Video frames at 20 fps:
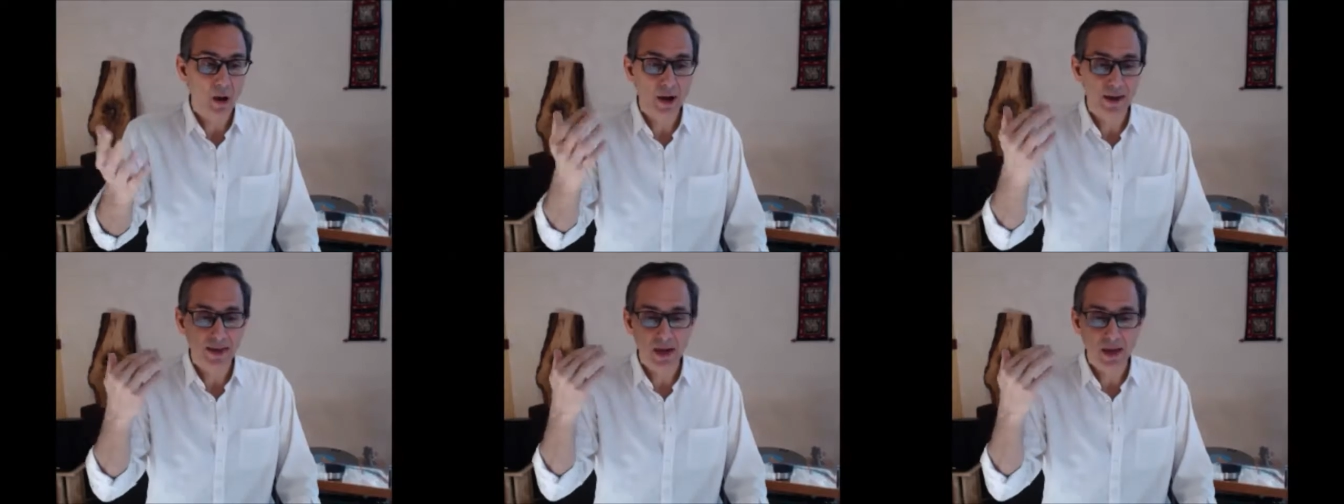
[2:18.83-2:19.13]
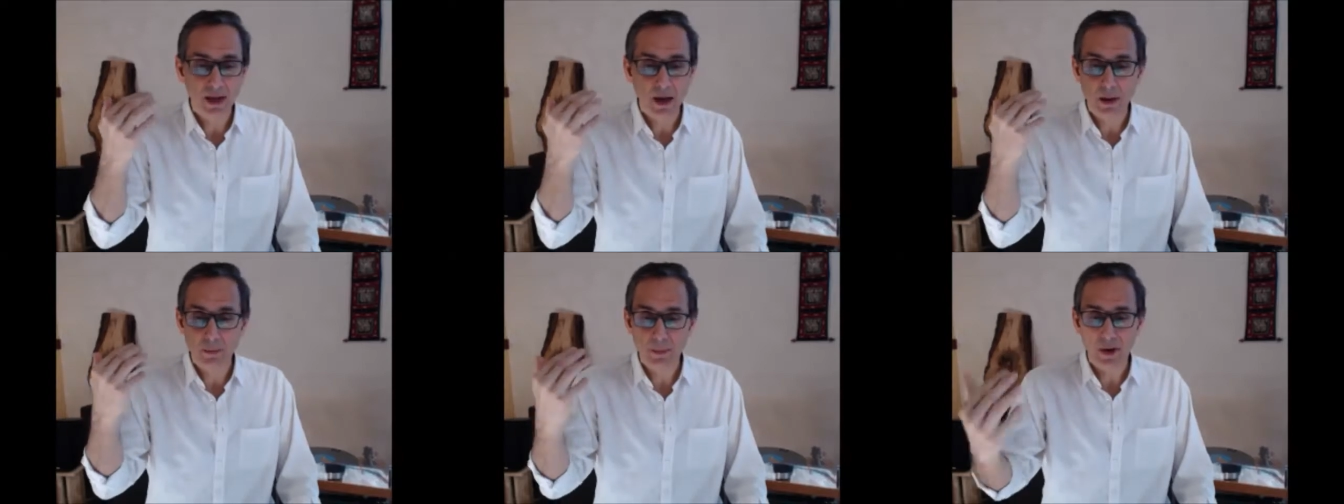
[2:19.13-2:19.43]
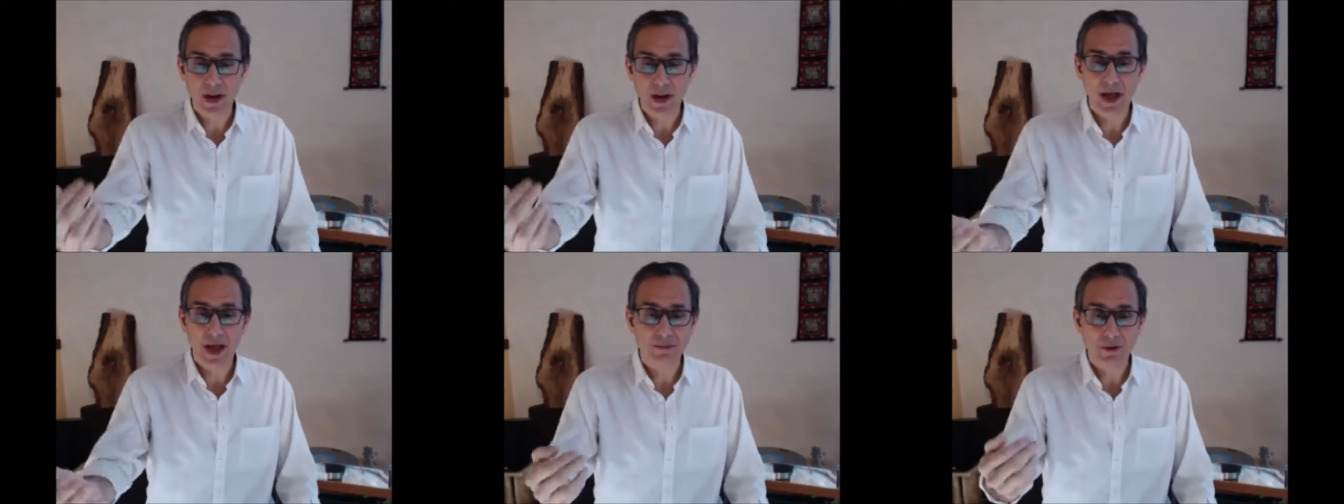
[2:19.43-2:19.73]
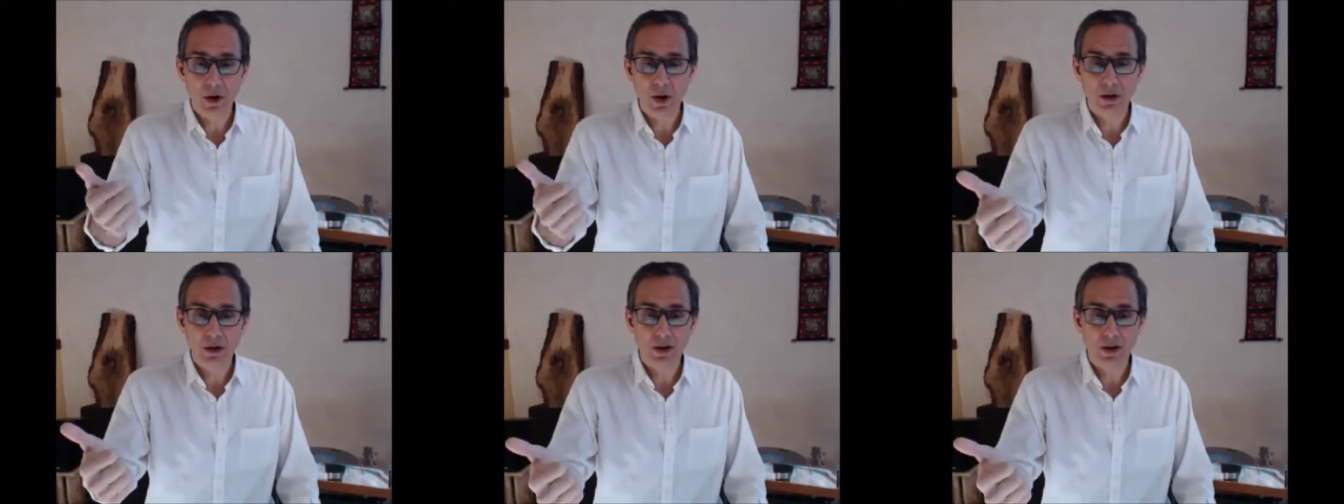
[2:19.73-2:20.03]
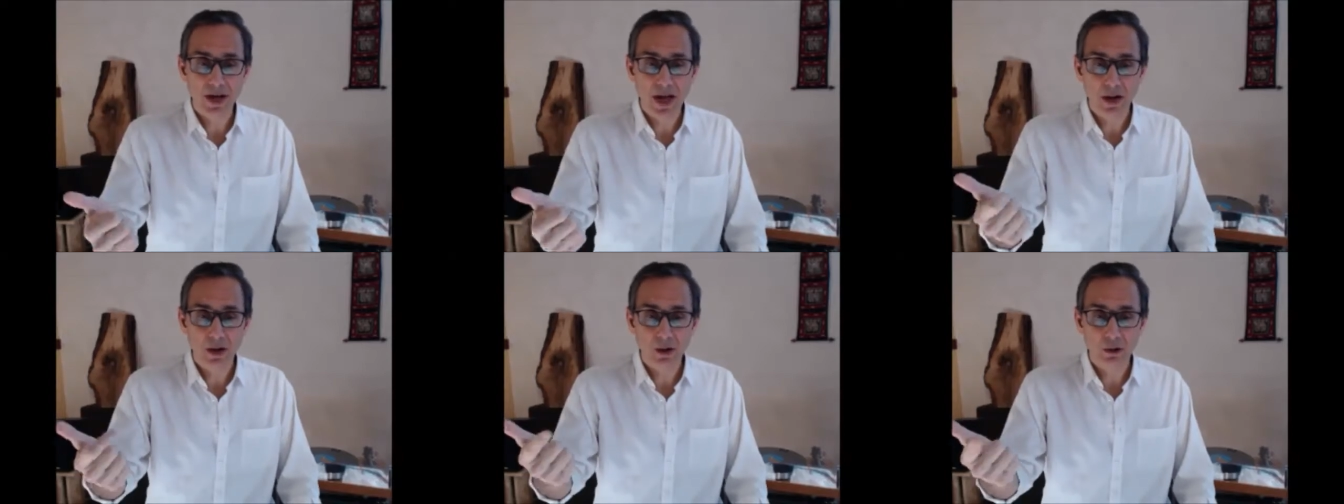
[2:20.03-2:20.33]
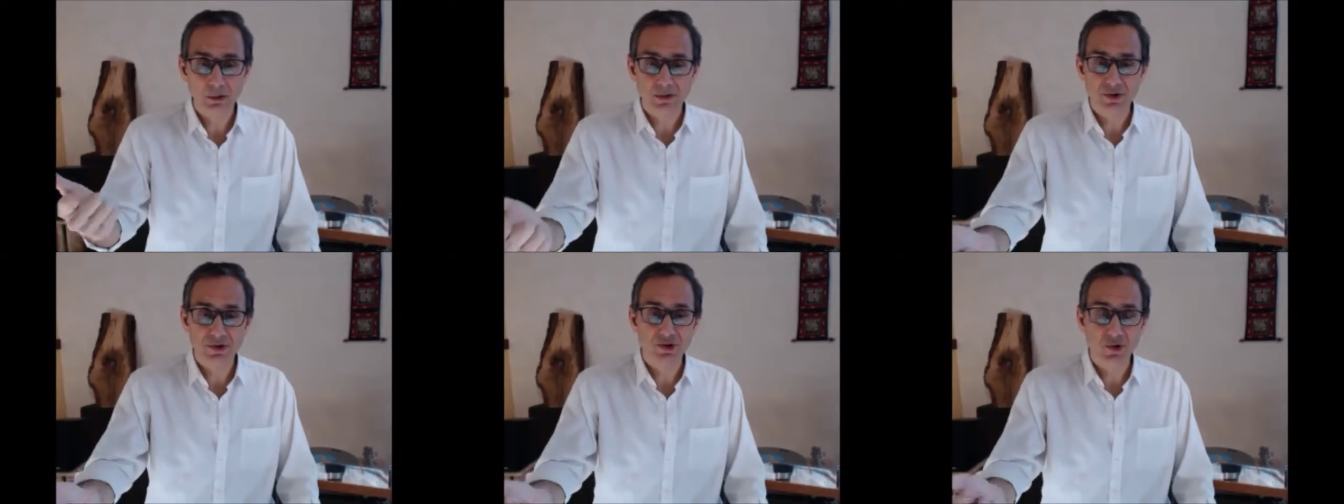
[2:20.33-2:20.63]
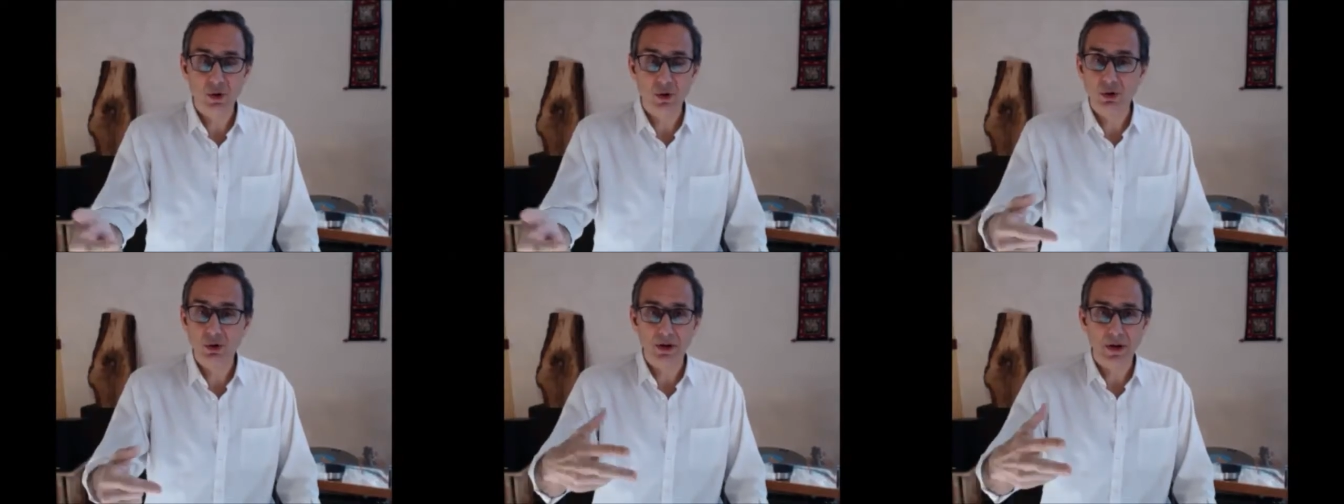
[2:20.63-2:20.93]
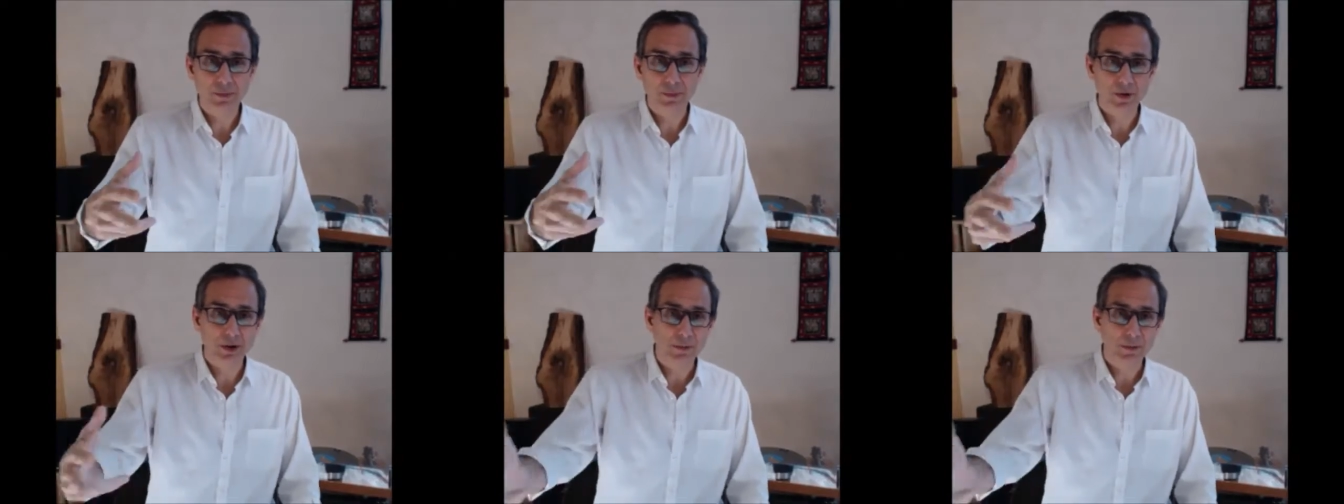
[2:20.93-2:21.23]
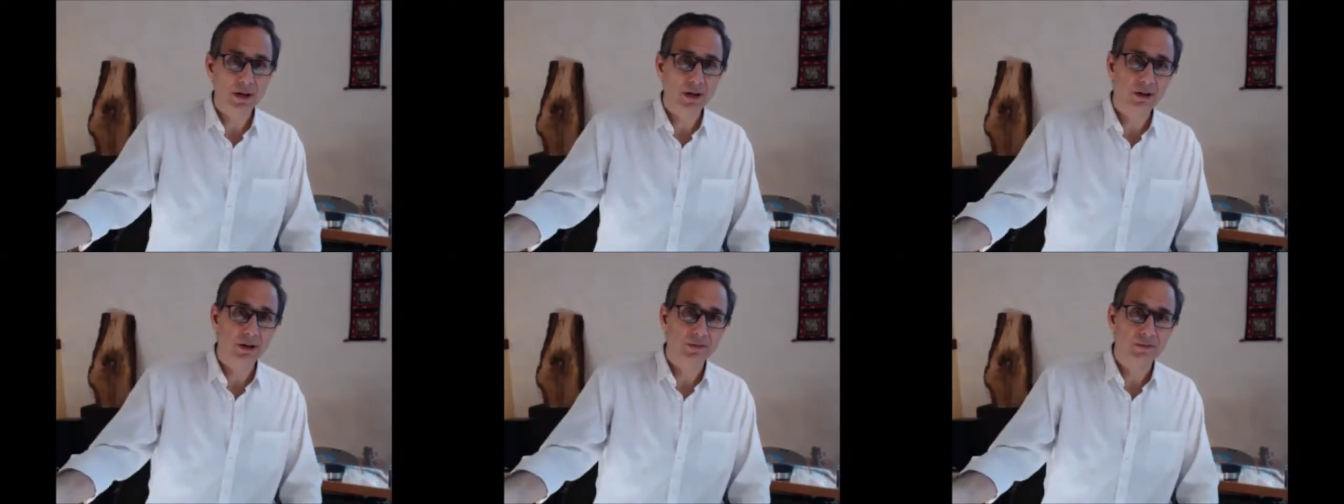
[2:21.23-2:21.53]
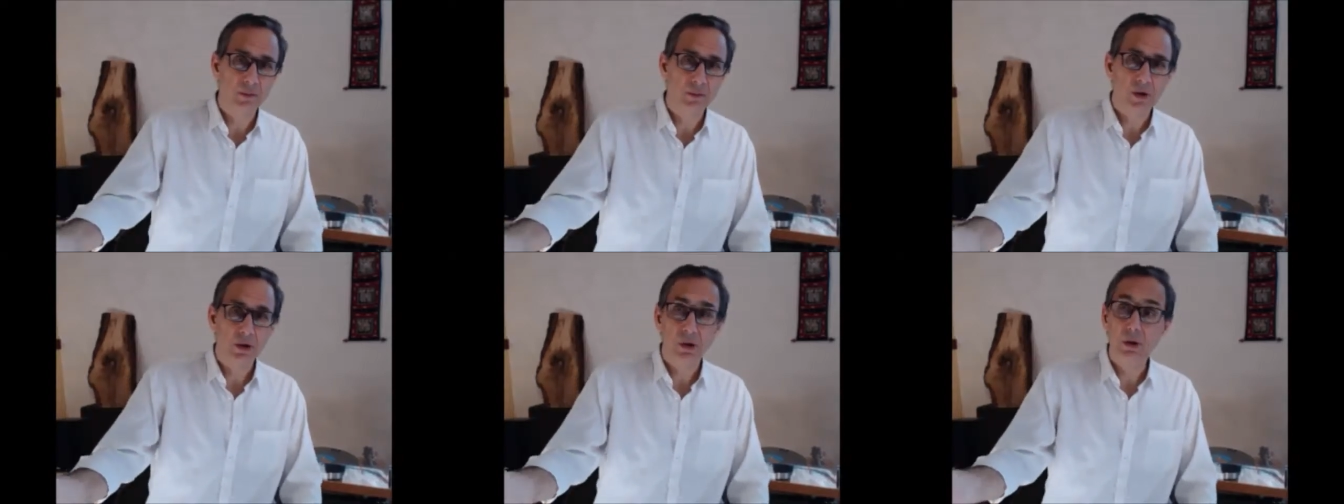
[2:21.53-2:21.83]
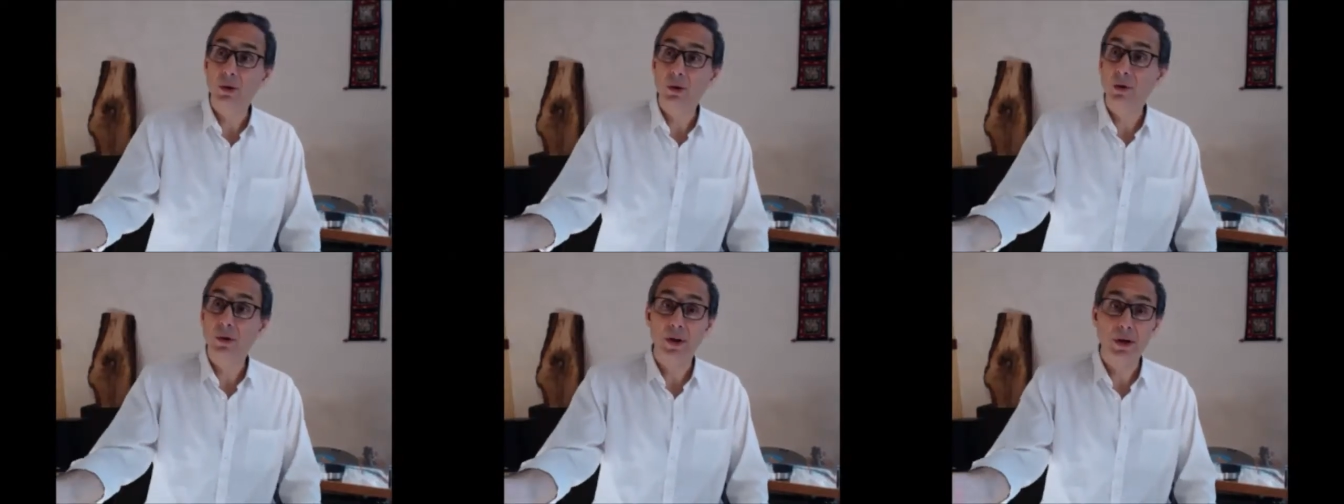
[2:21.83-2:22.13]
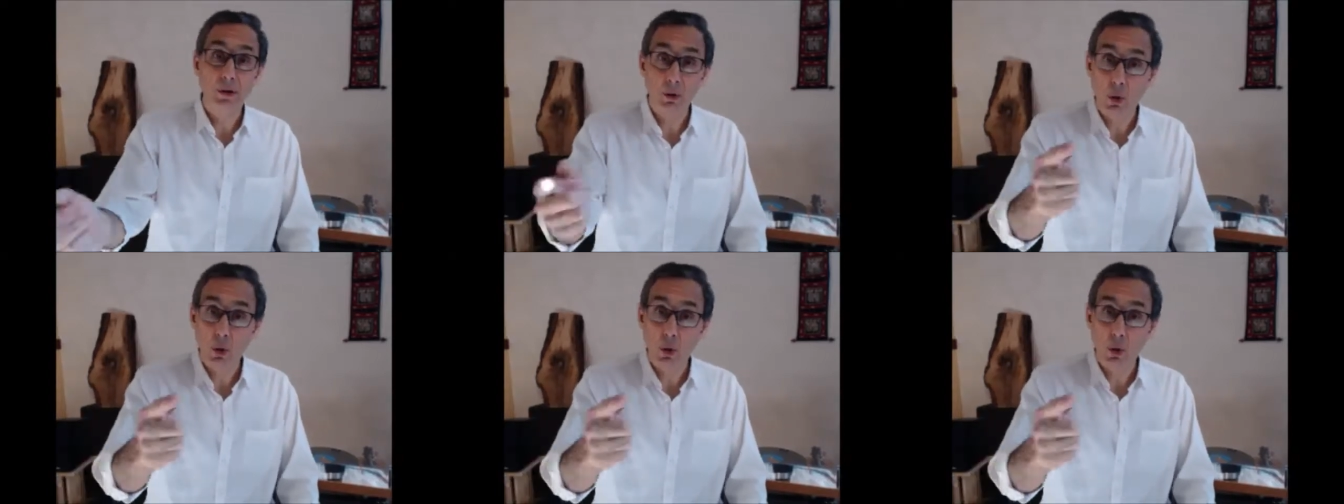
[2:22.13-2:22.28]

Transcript: I think I'm going to have a heart attack or a stroke, or I'm in the middle of one already,